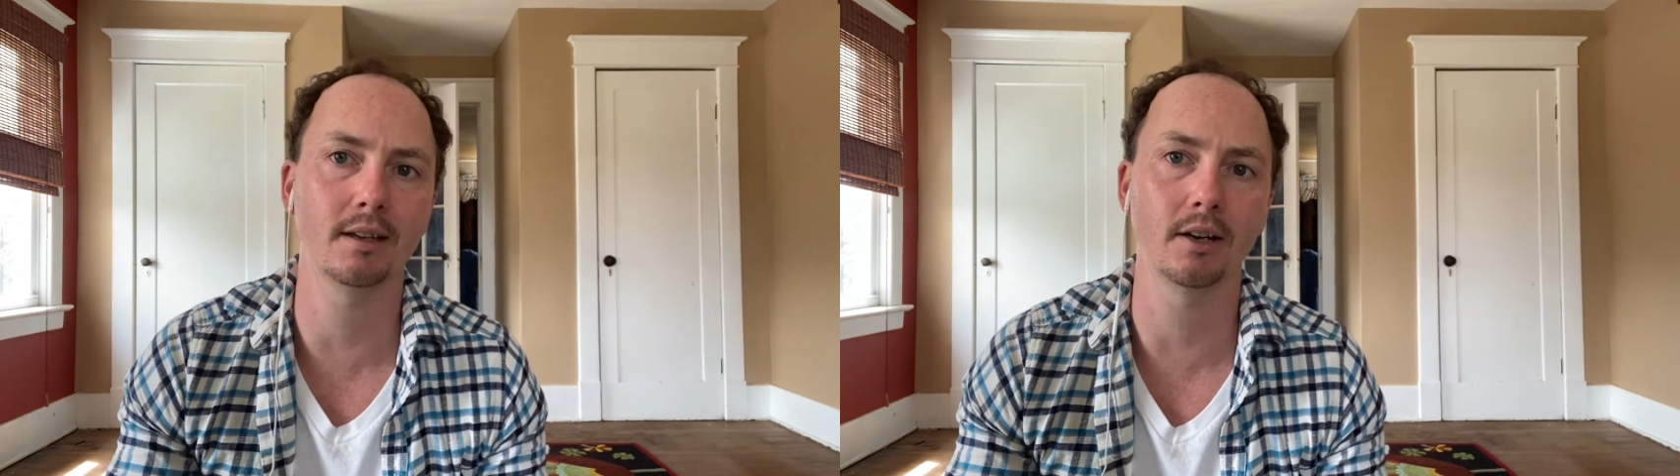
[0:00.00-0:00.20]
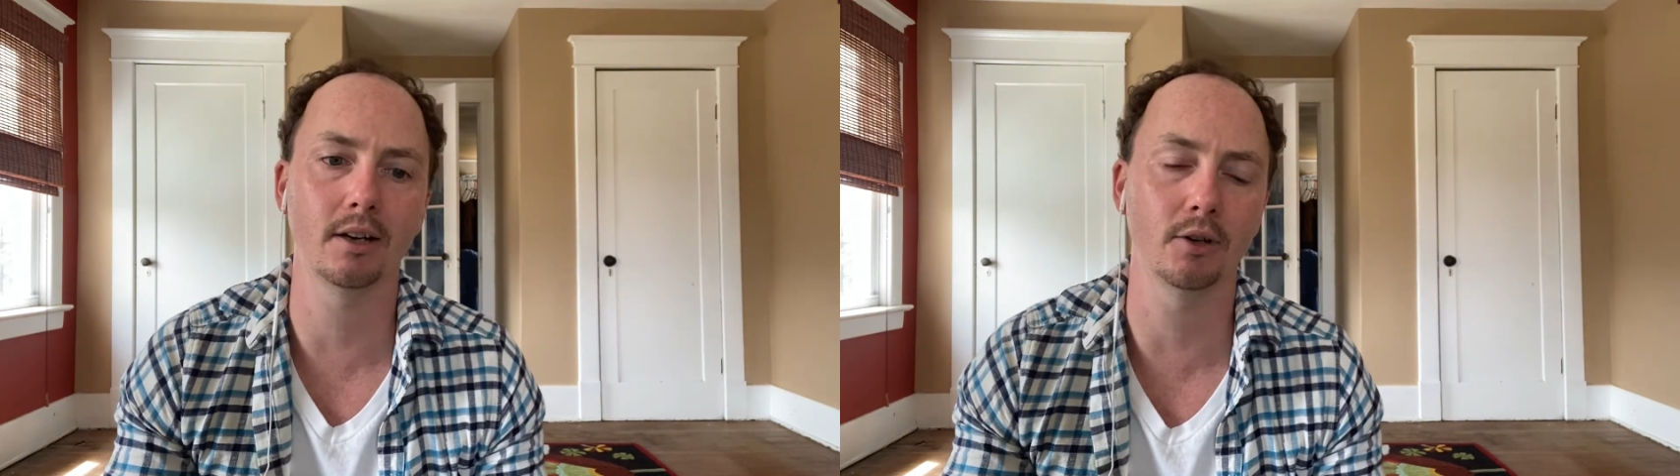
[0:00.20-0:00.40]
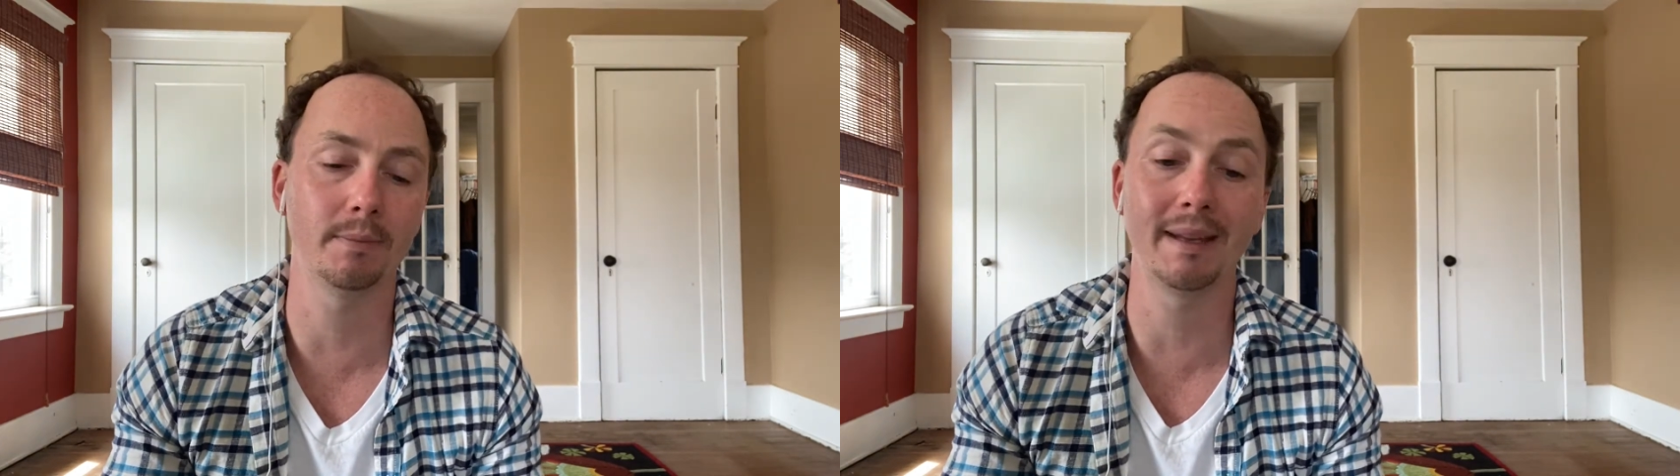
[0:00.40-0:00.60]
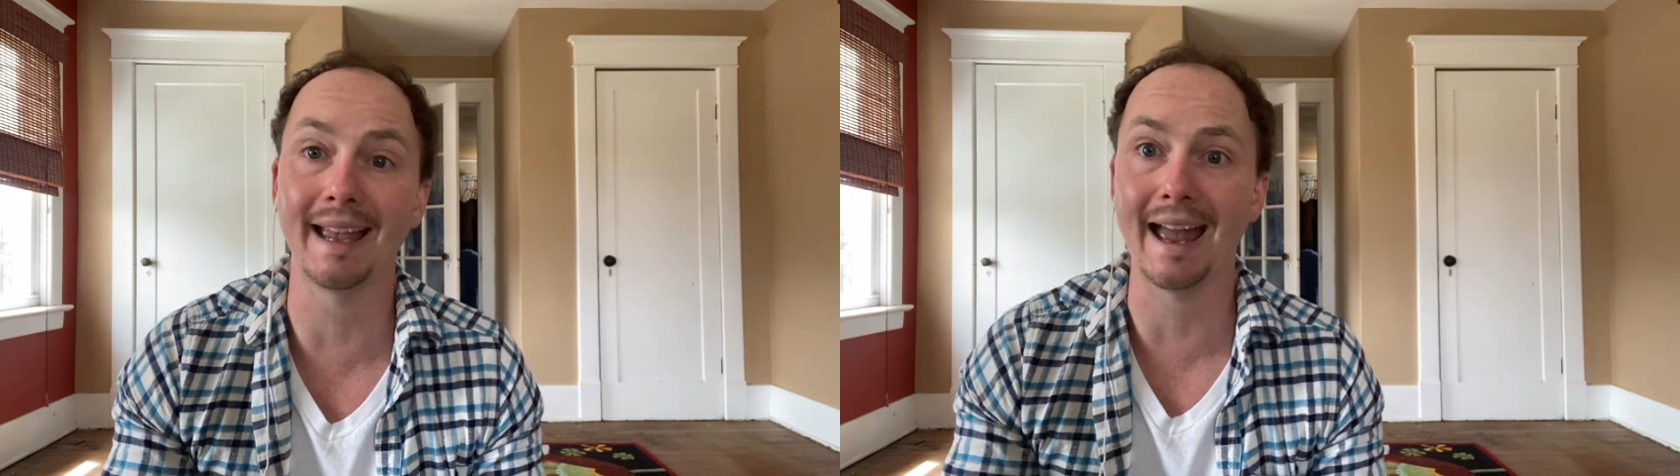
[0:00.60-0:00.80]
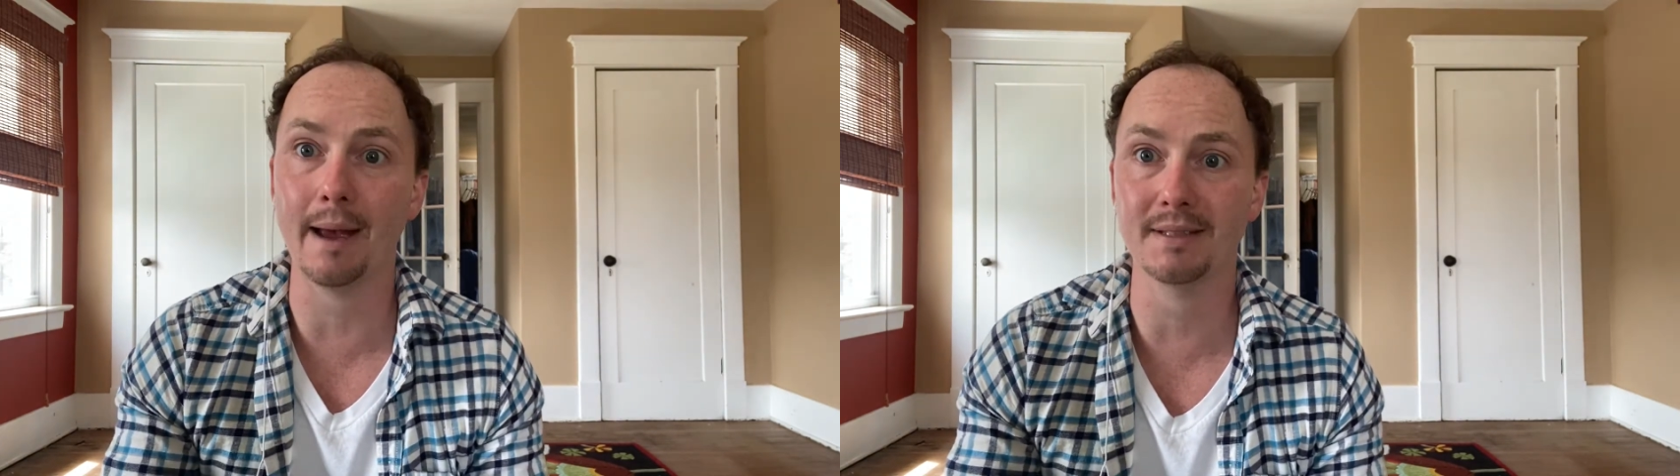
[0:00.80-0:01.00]
or
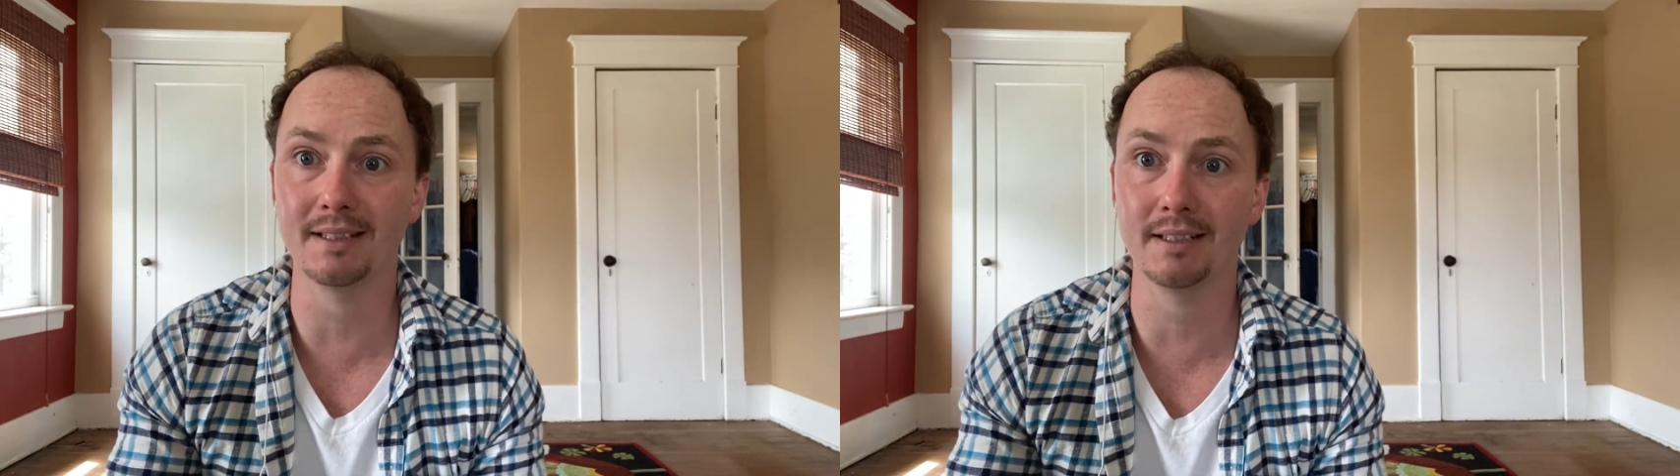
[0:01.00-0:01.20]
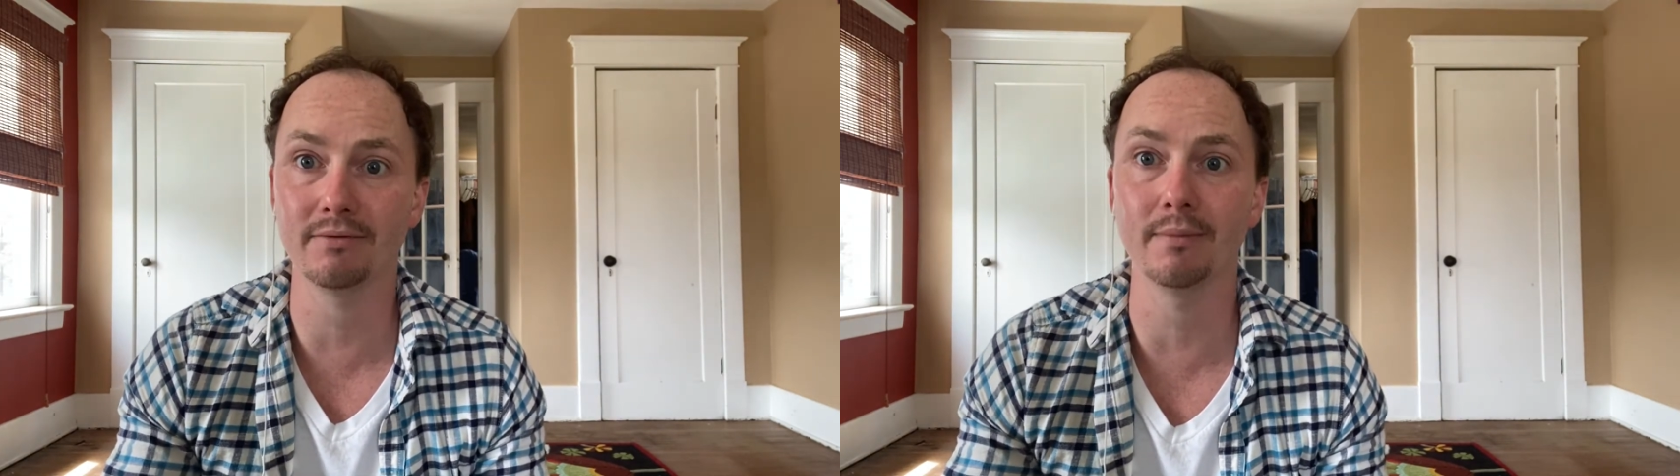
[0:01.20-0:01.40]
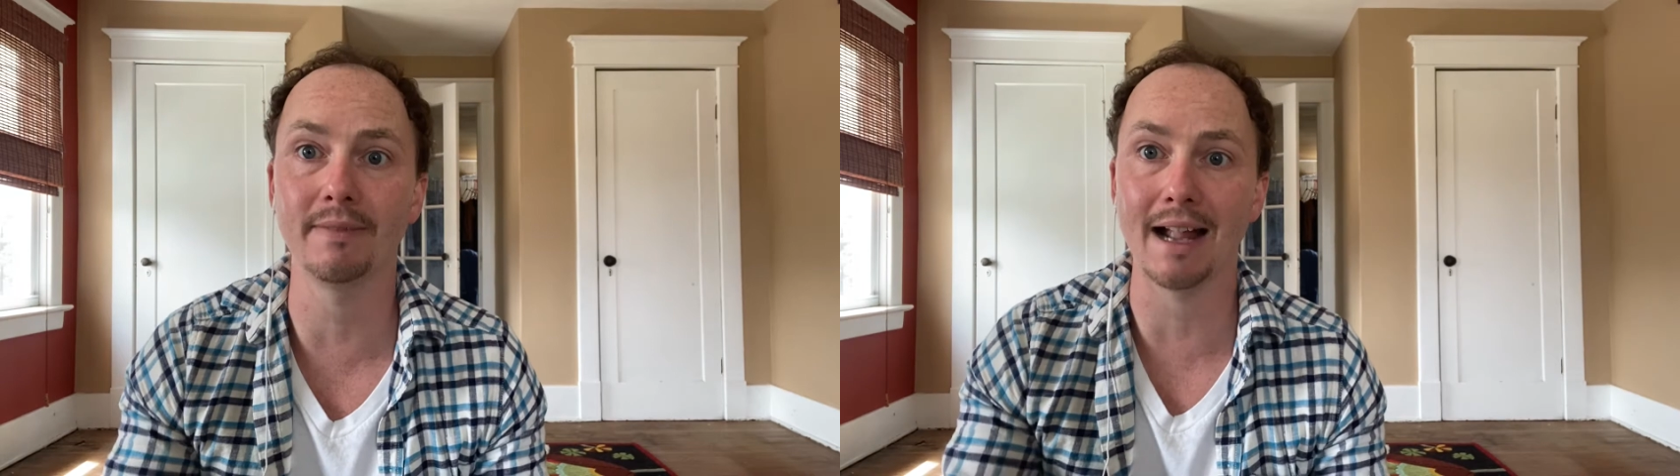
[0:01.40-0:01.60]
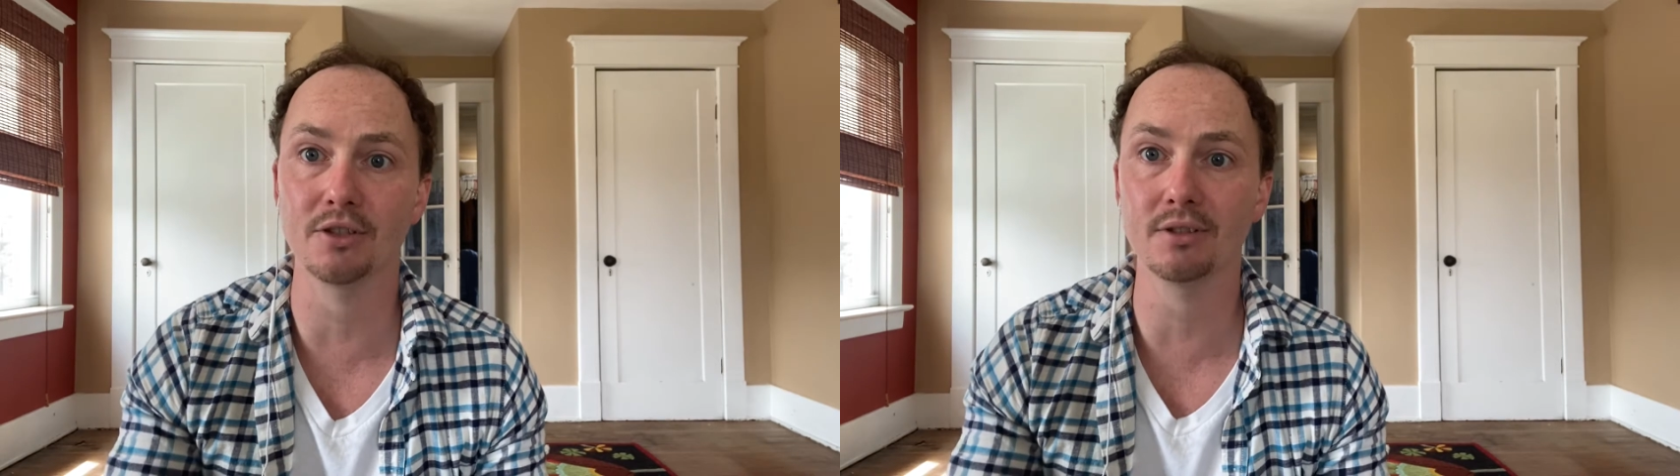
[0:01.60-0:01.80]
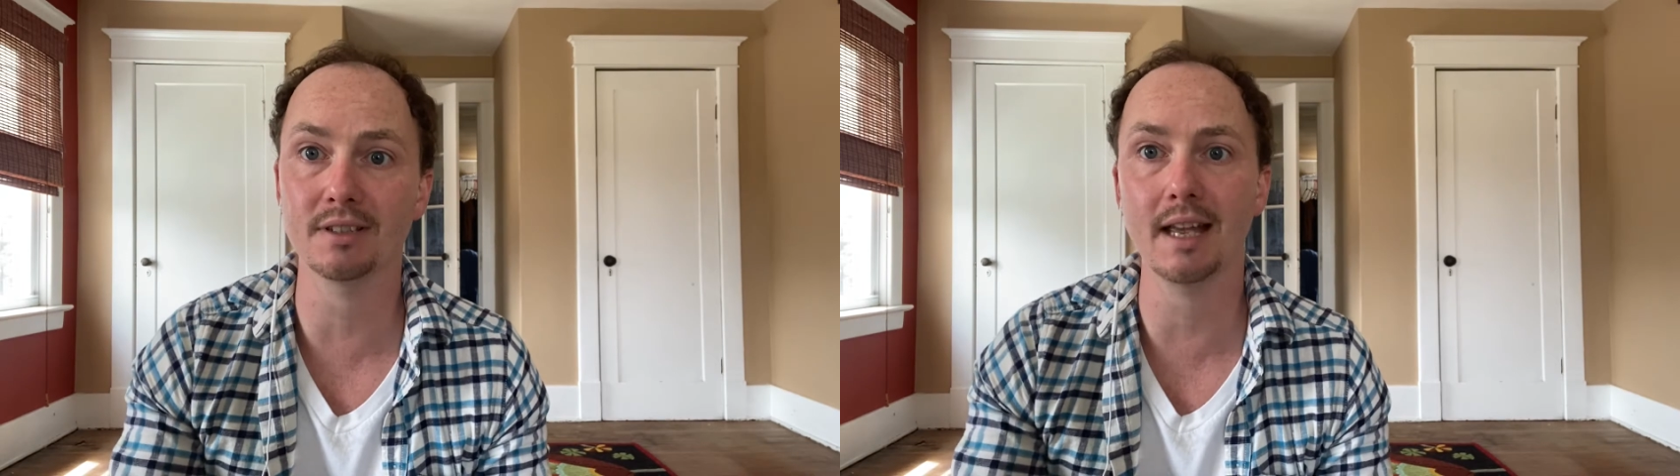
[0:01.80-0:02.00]
being abstinent from
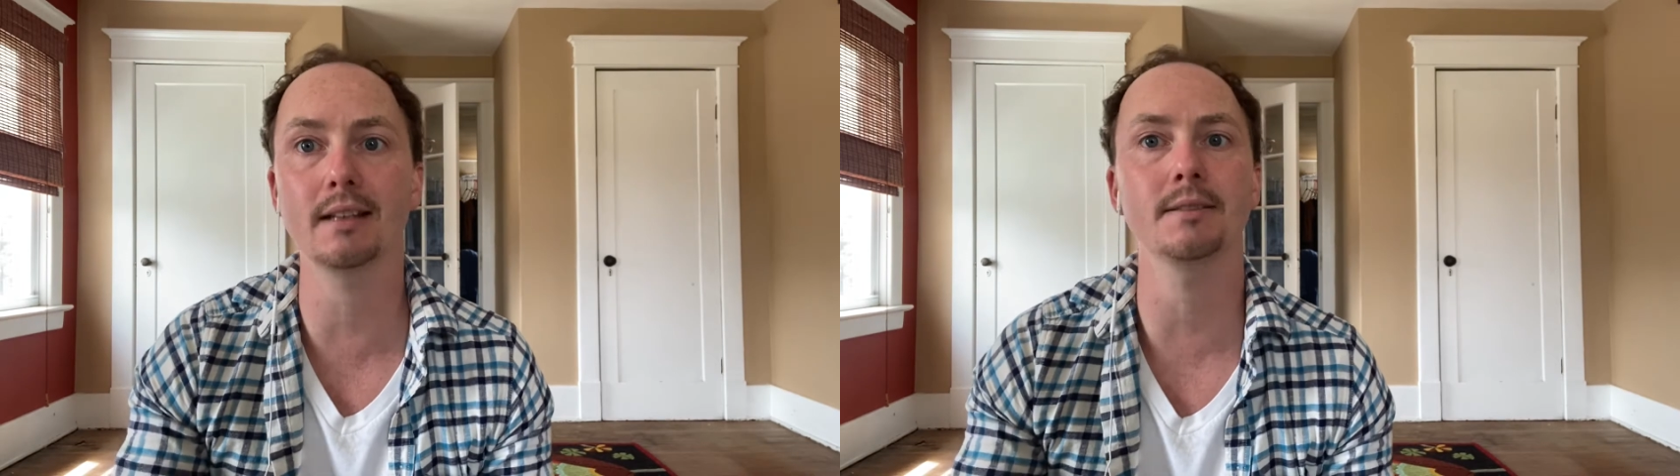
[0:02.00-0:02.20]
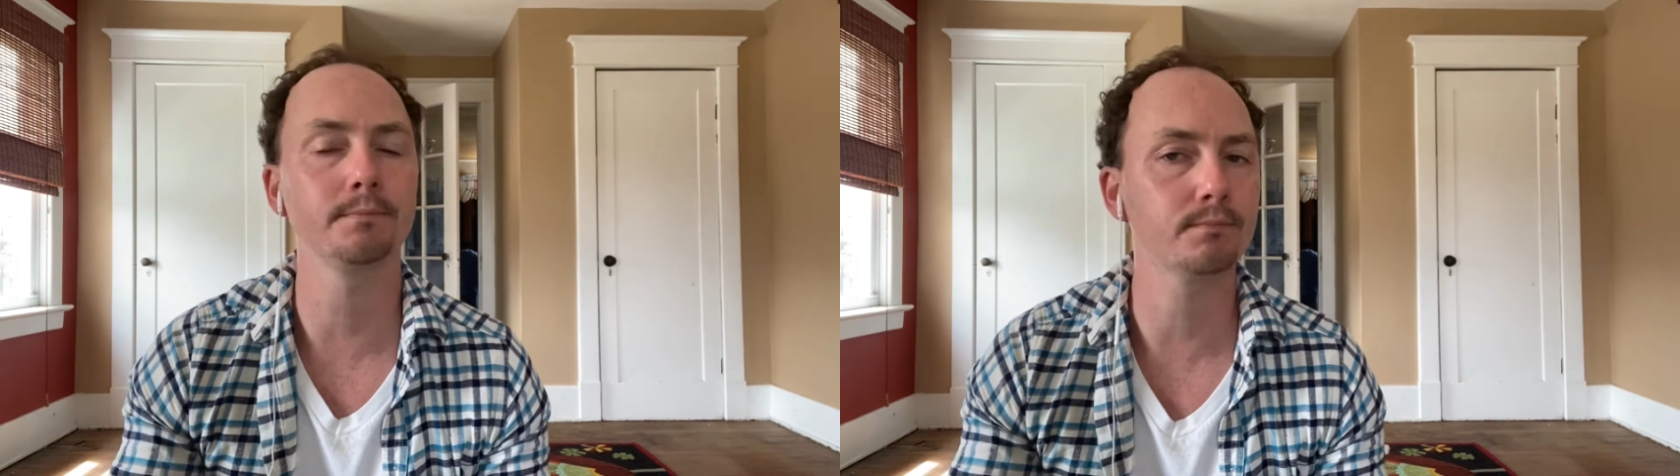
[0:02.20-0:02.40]
vaginal sex,